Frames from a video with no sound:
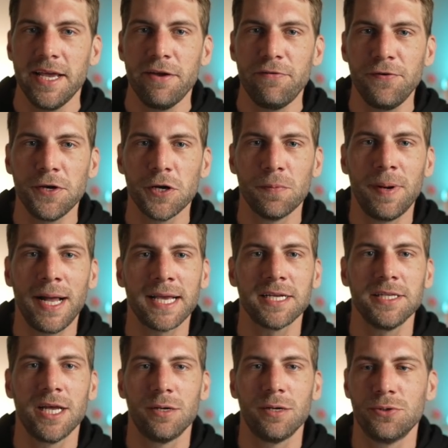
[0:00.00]
If we go
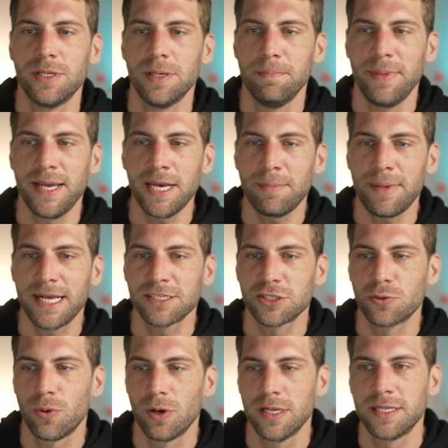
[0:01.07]
back to the
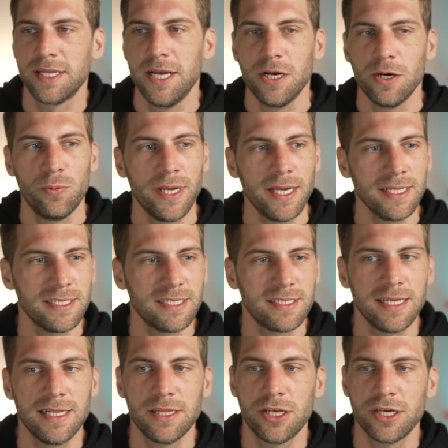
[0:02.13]
MetaMask wallet, we can
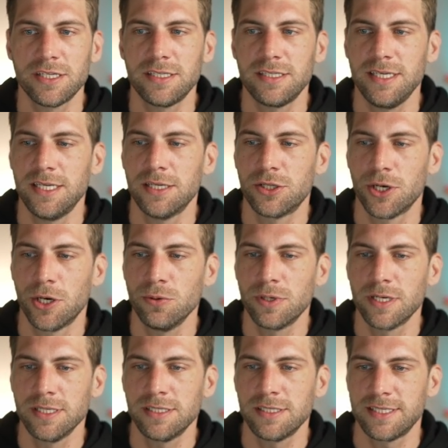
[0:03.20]
still not see the
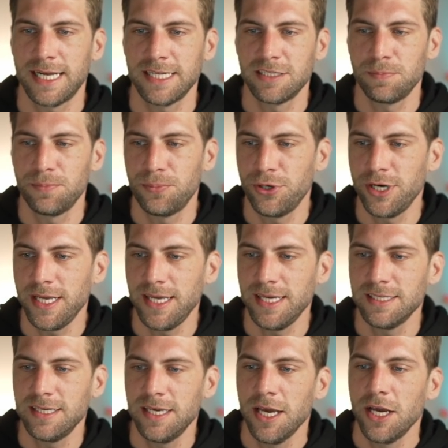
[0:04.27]
tokens. That's pretty
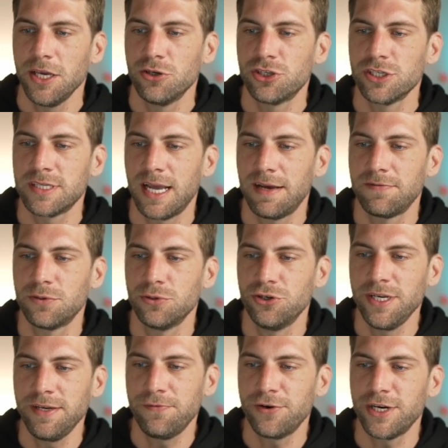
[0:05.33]
easy. You just have to
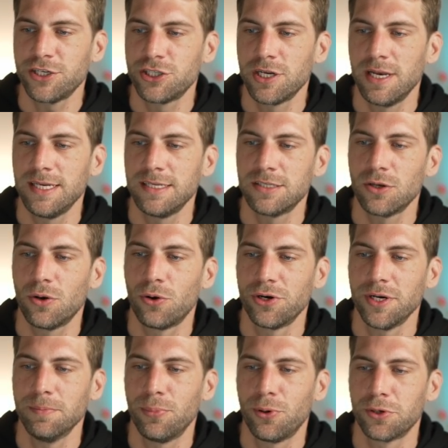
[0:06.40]
refresh the list
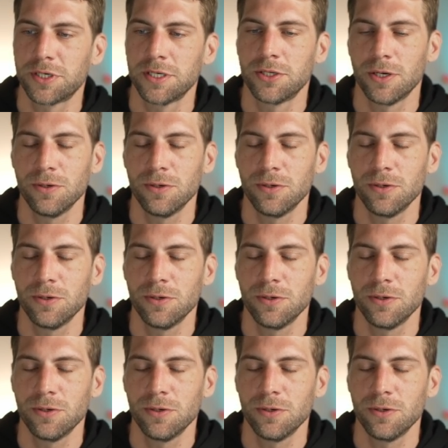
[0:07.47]
or import the